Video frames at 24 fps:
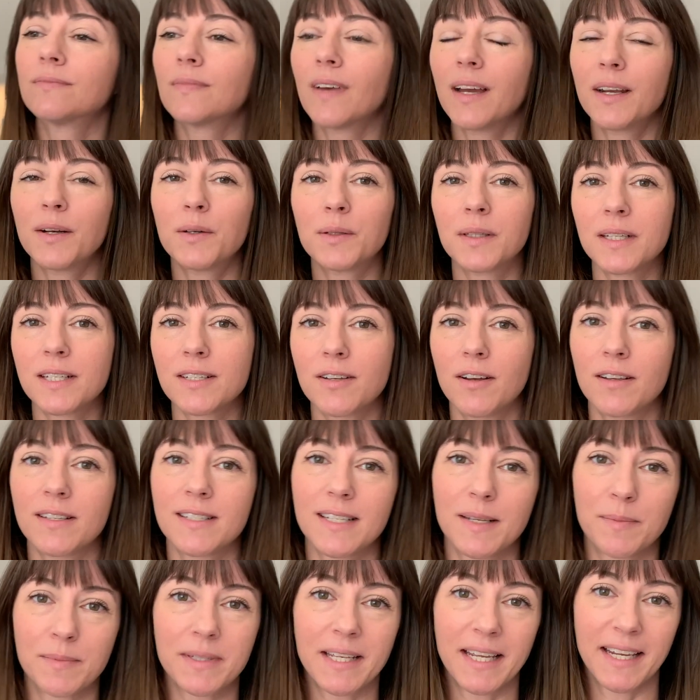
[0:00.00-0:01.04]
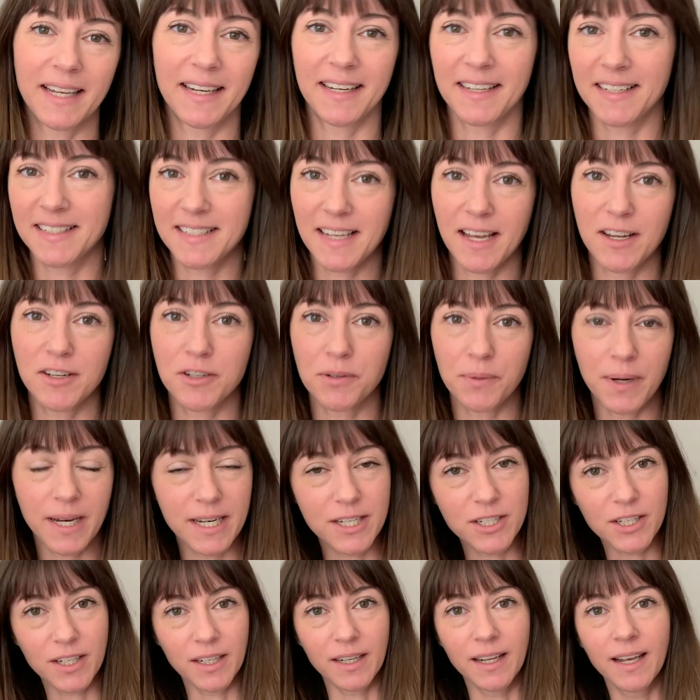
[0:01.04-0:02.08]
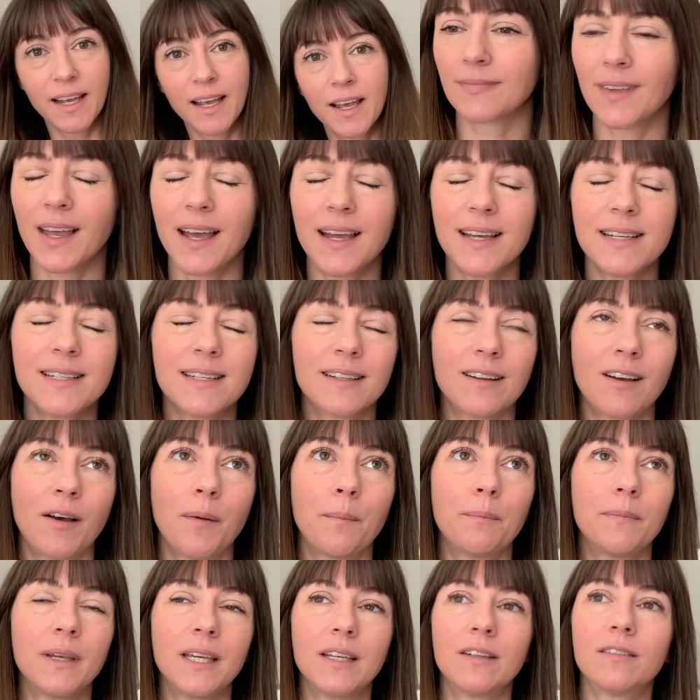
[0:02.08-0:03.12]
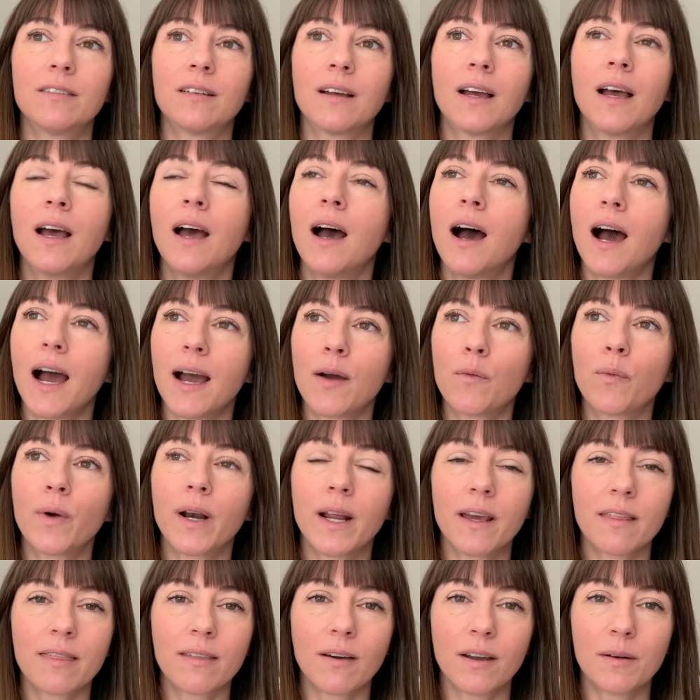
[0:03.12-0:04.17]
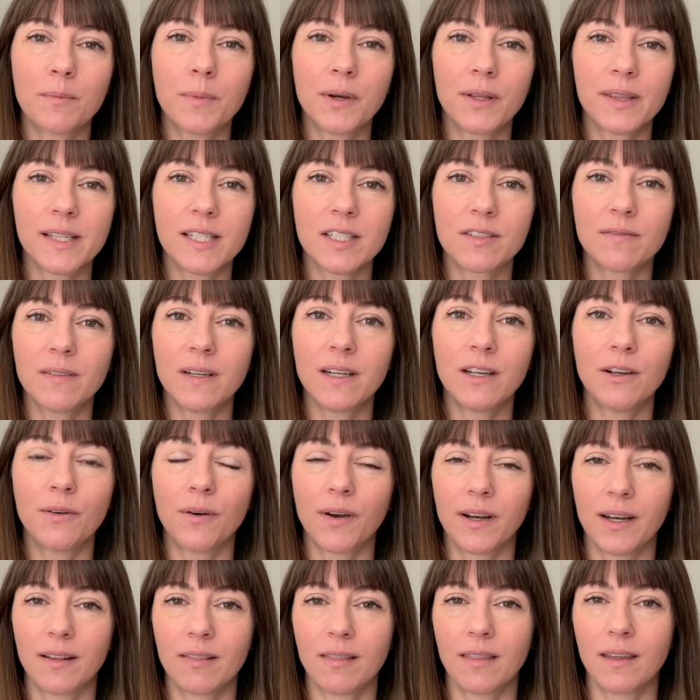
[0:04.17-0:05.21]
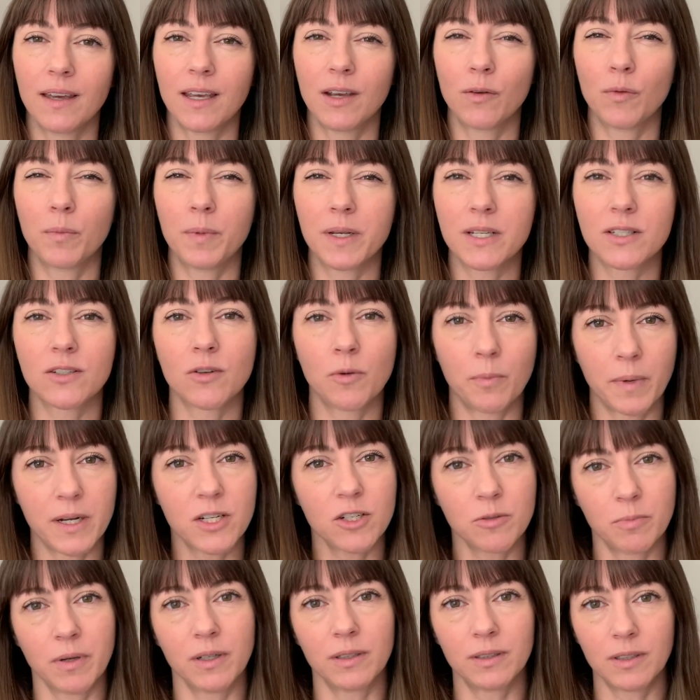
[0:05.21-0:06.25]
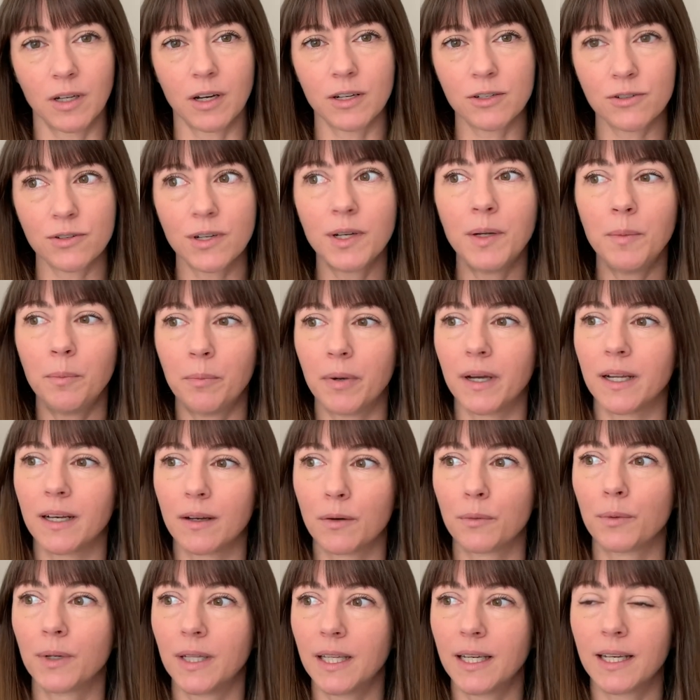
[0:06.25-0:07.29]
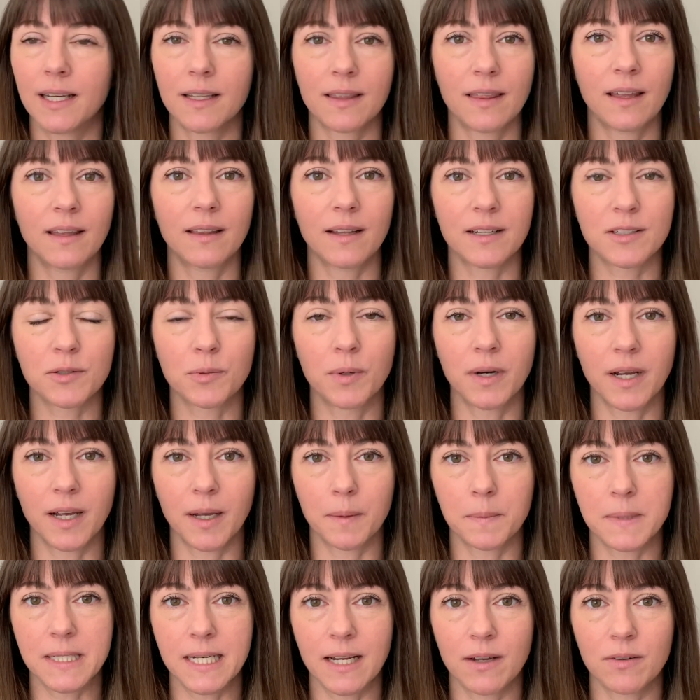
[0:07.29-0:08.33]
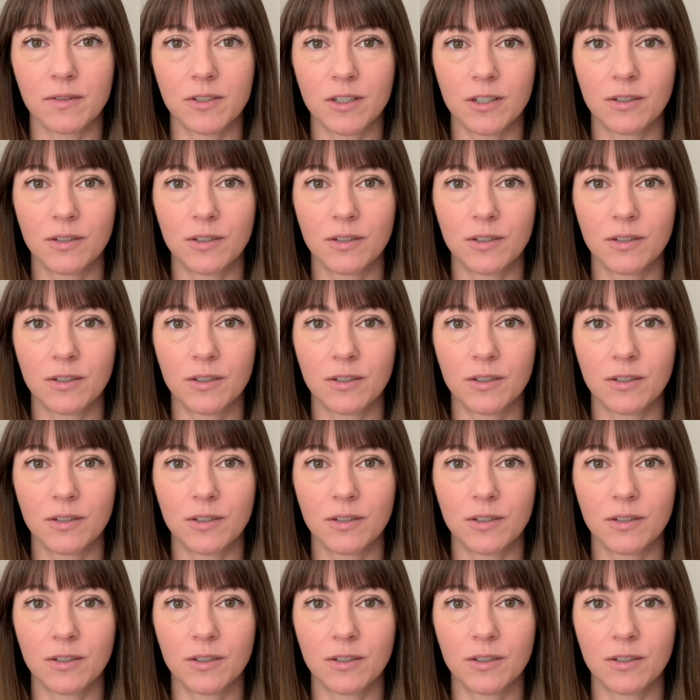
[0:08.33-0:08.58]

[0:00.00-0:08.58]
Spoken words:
I know this all seems like an exaggeration. I did not mean, when I thought about this video, I didn't think it would be so much about laundry, but really I think that's what it comes down to.